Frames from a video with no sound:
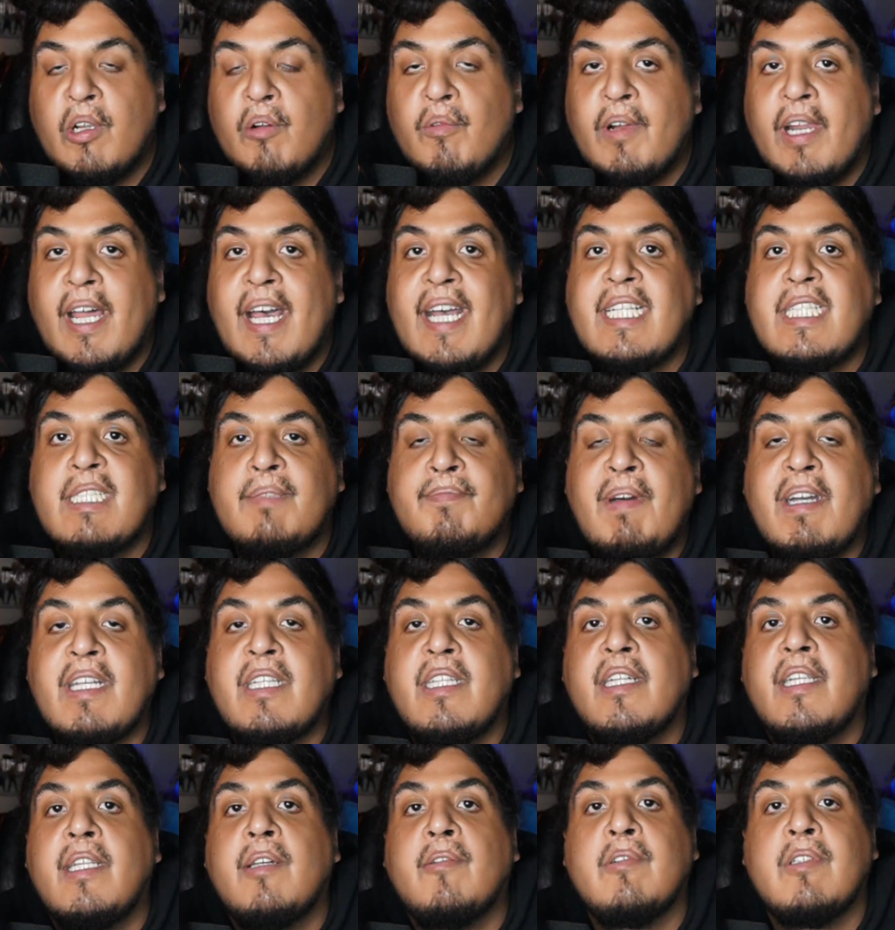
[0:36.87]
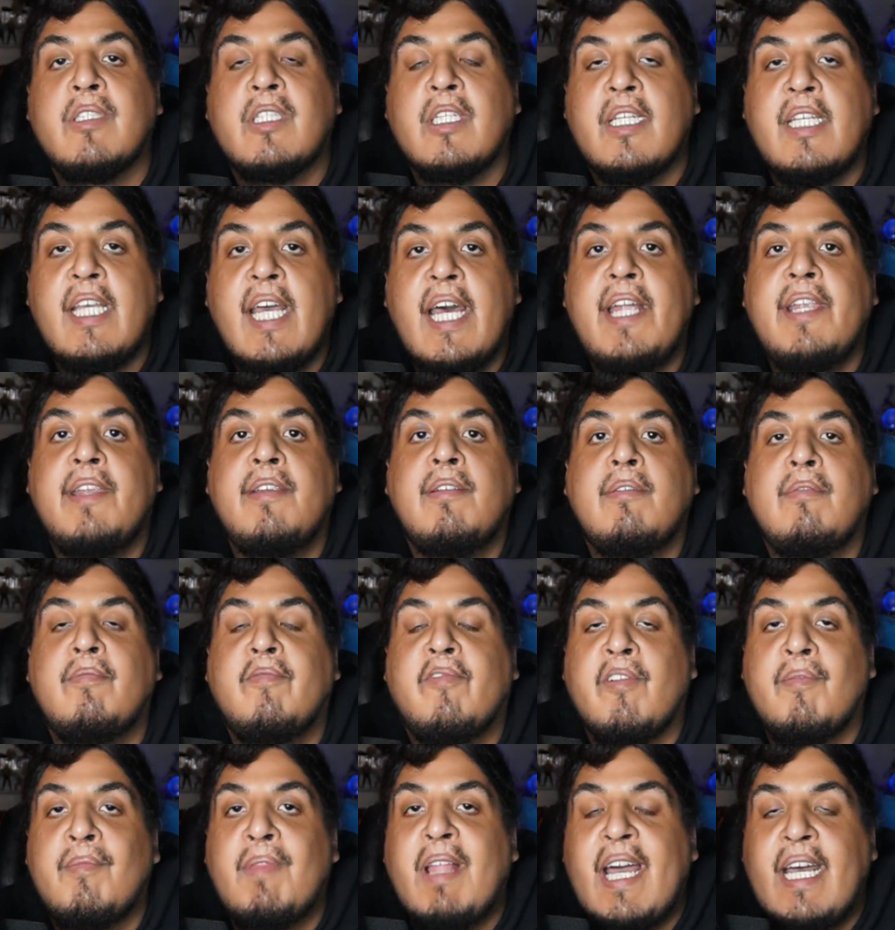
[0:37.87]
you know, what I expected, it was, again,
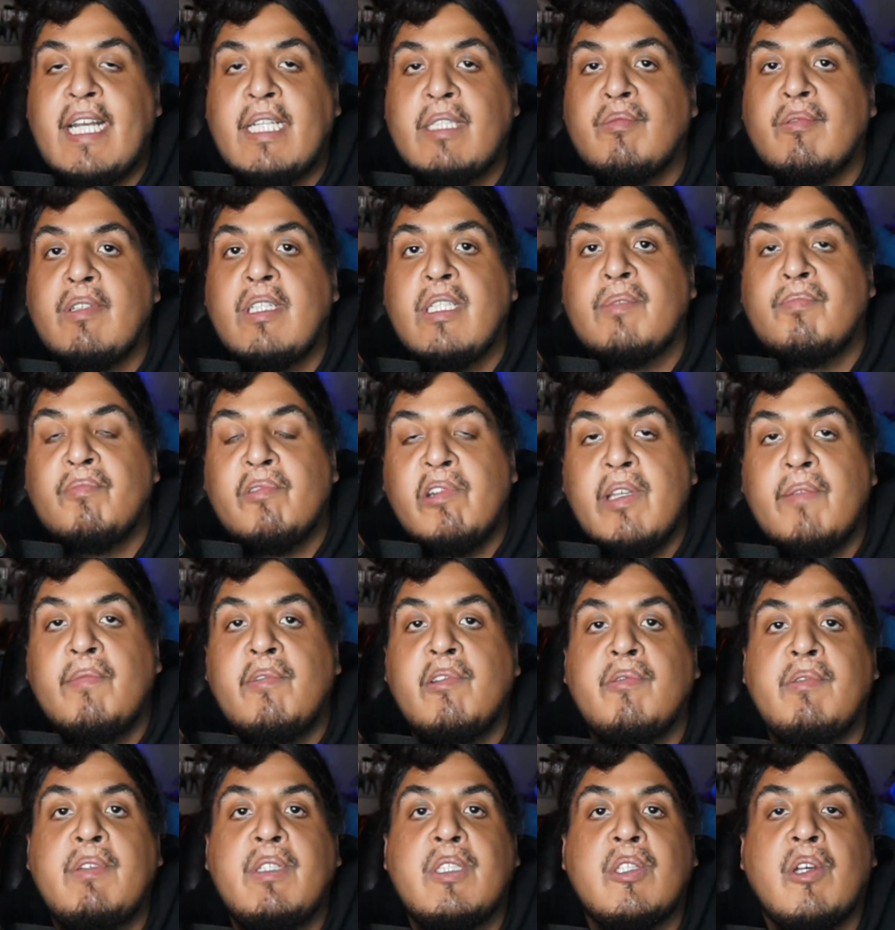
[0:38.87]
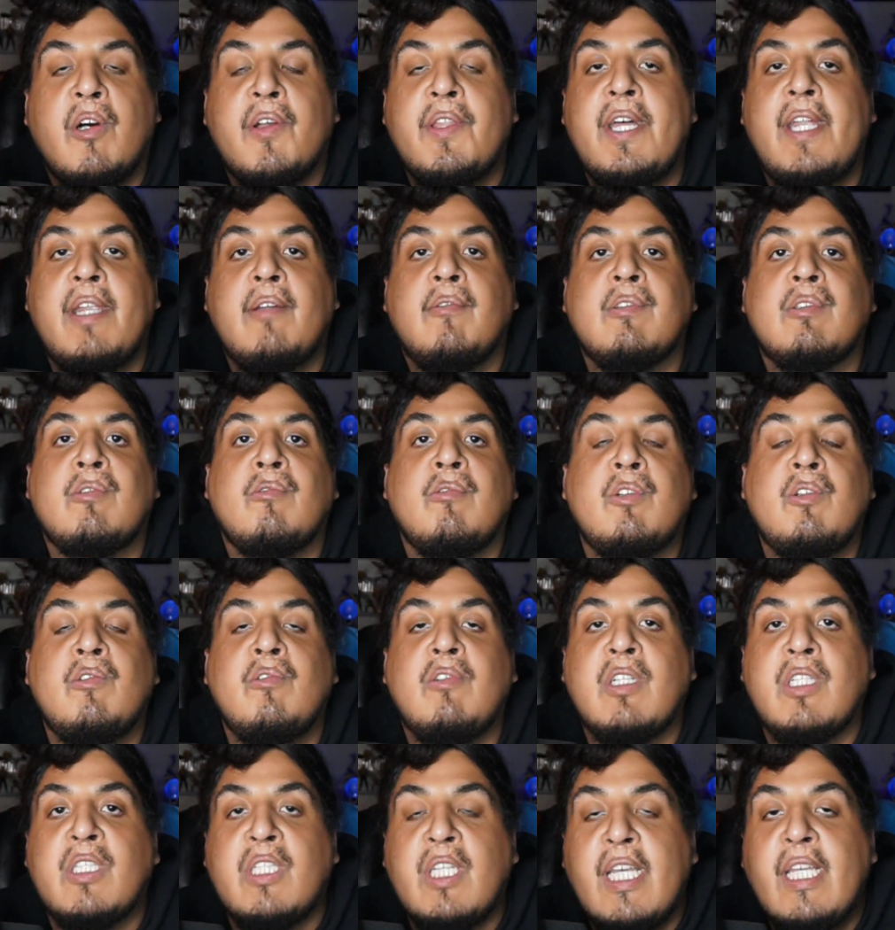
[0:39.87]
from last week's preview, we saw that it was going
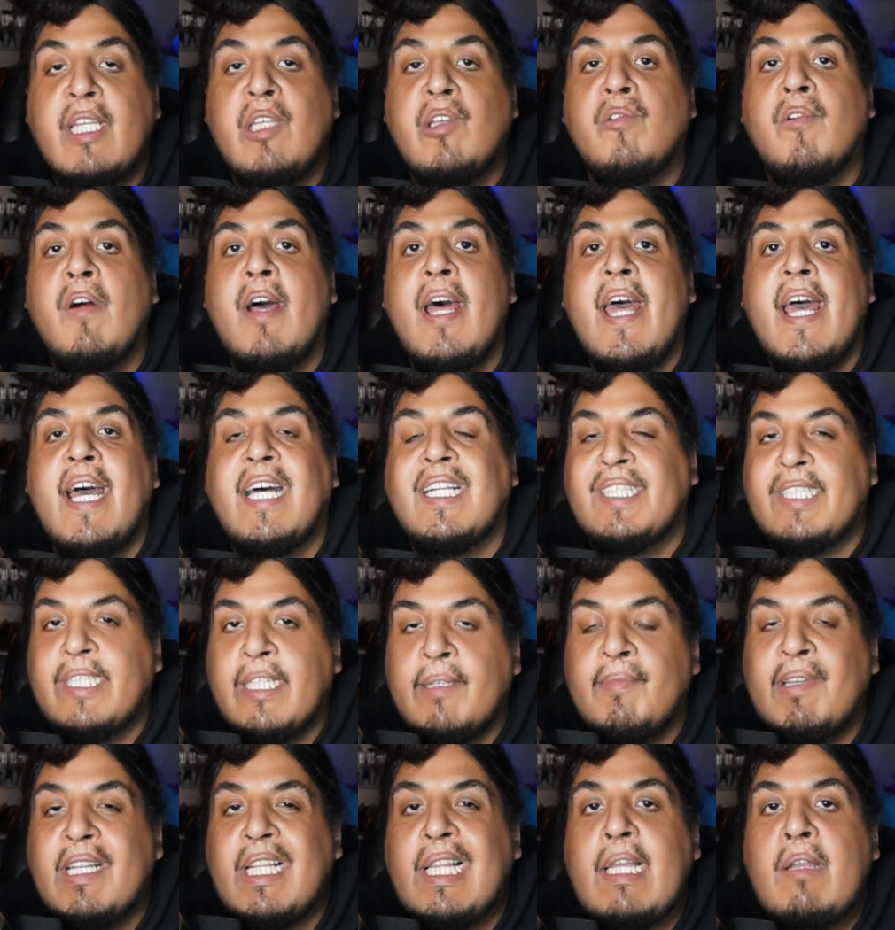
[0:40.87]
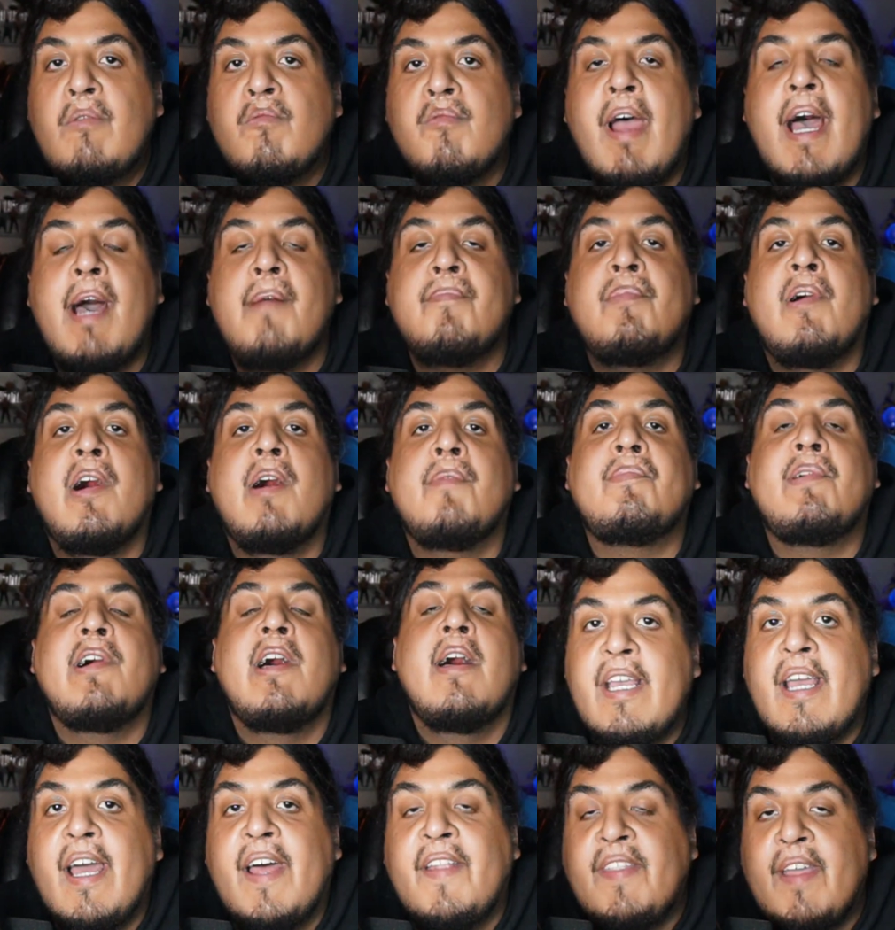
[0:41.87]
to continue and seemingly wrap up
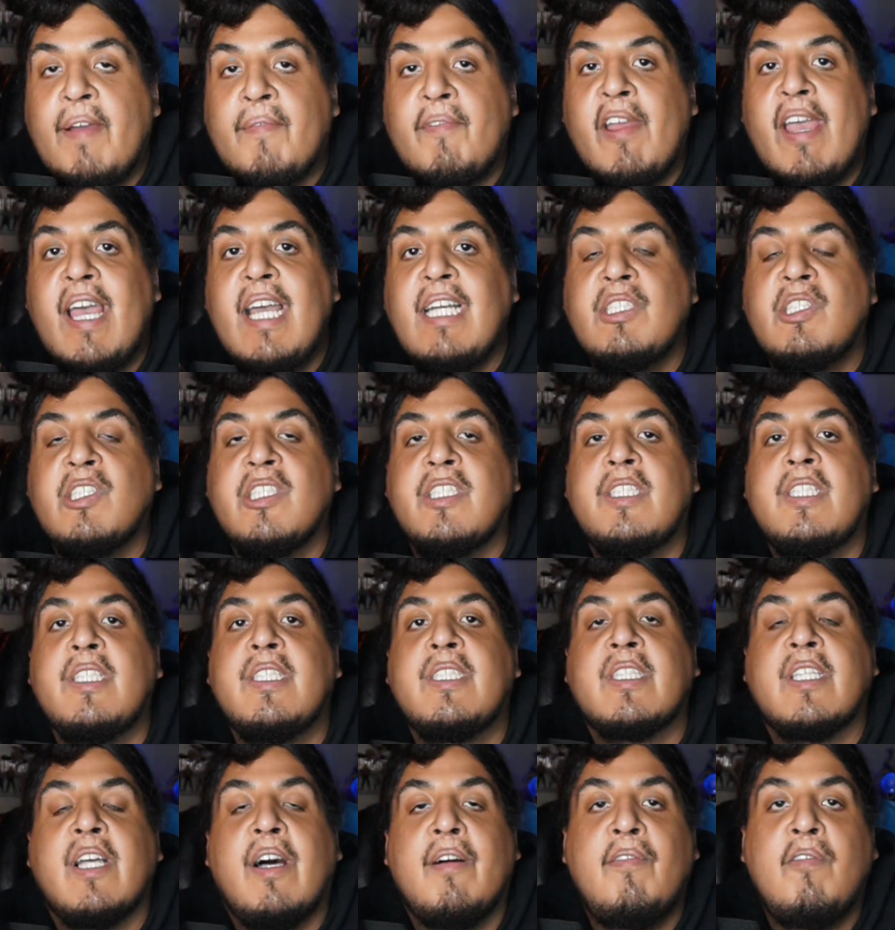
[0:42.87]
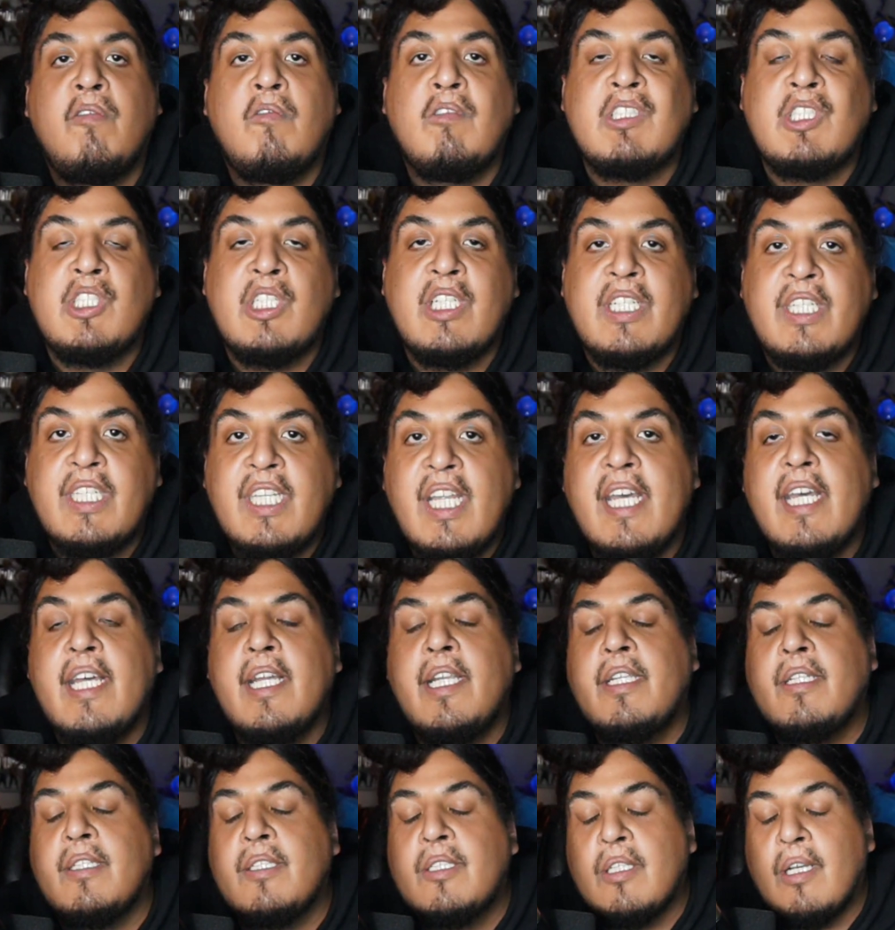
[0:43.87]
the Endeavor Agency stuff, which it
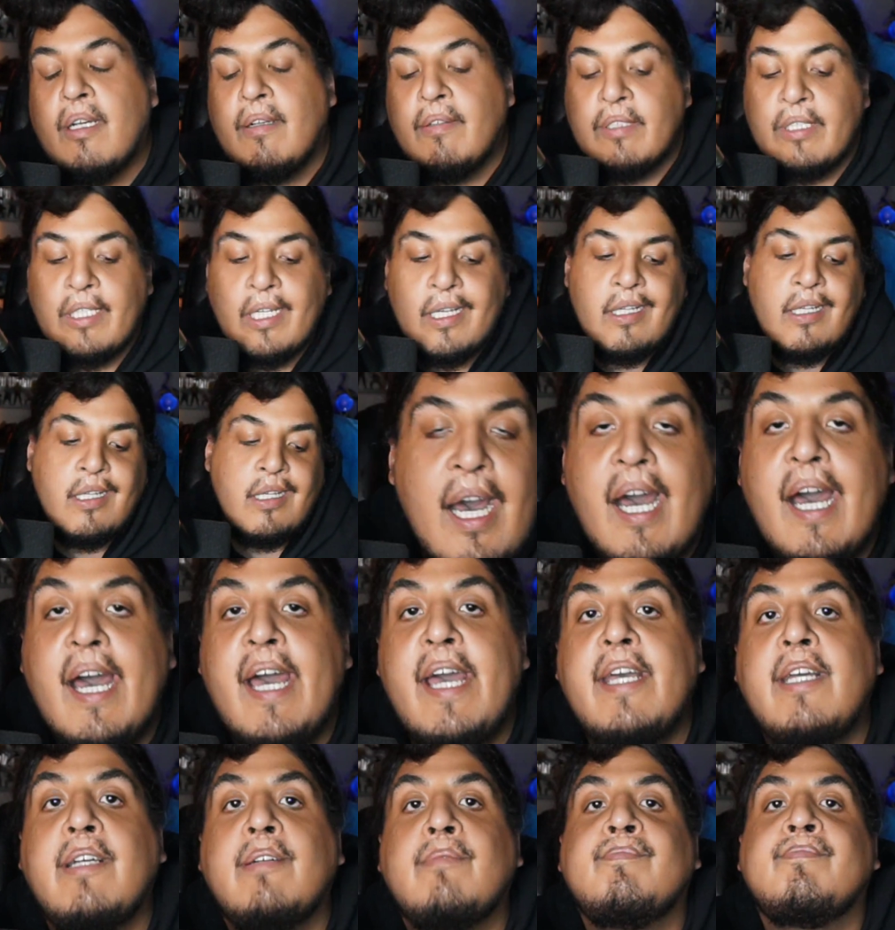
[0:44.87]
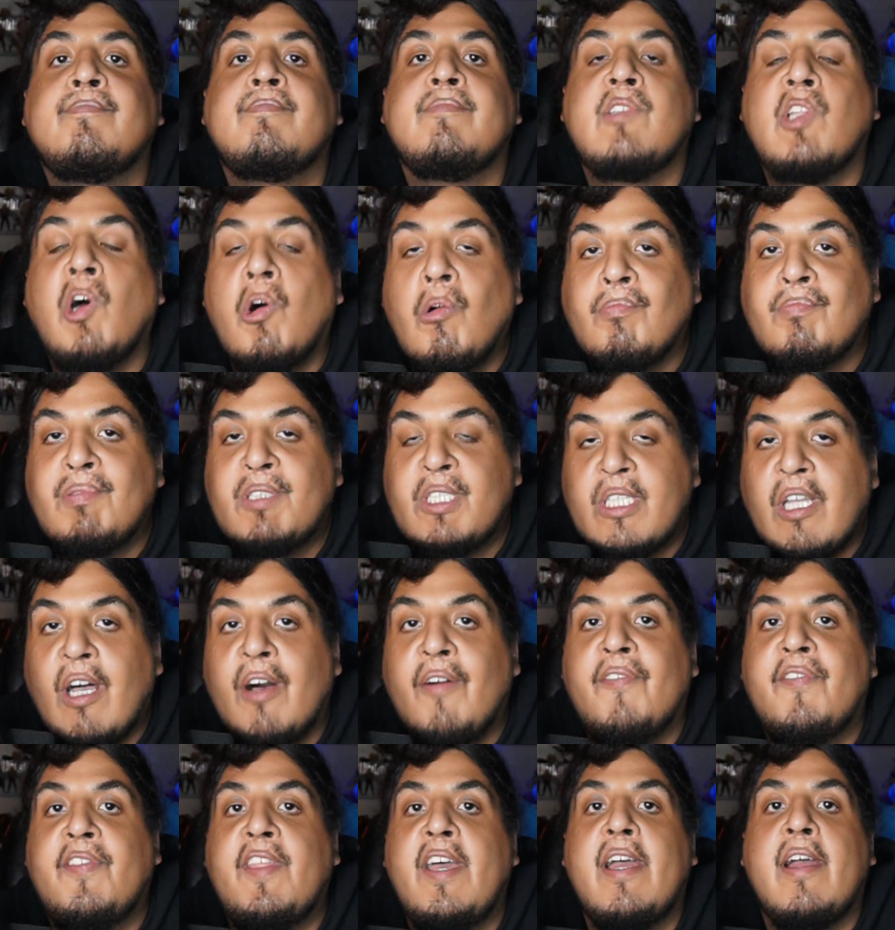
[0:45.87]
did. So I was like, all right, dope
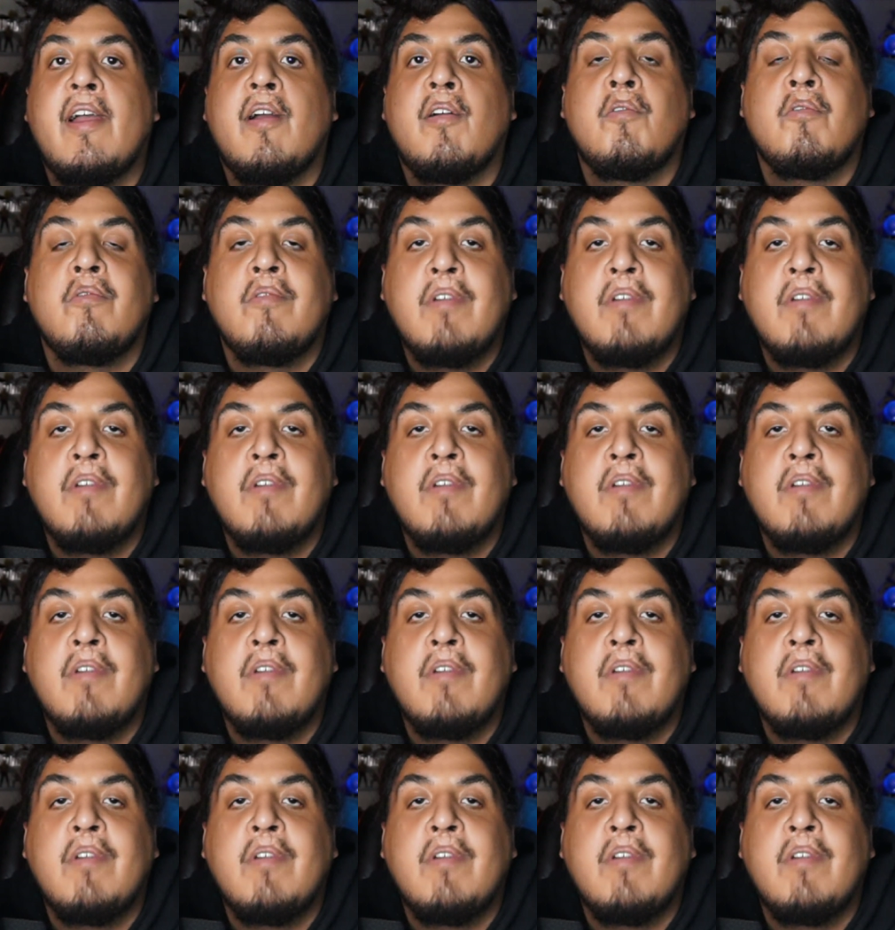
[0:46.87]
stuff there.